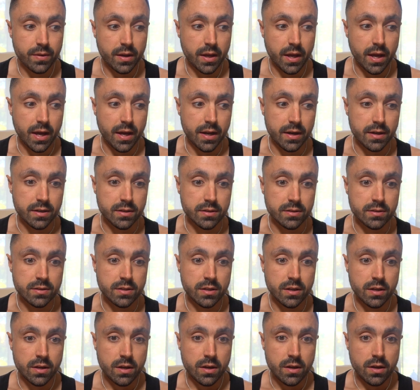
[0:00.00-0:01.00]

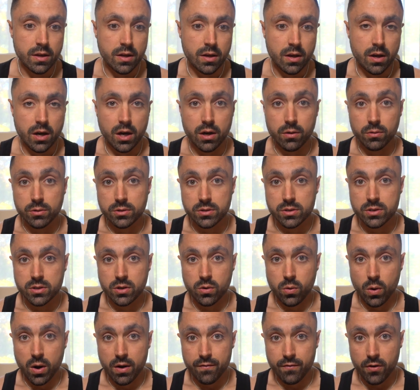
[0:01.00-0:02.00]
and I was
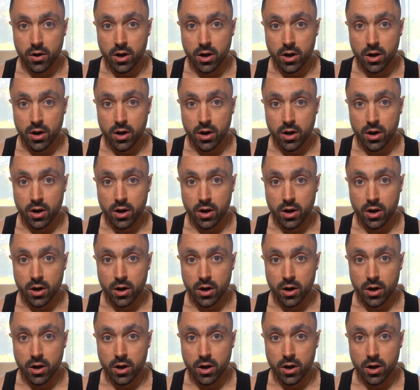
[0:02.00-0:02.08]
quite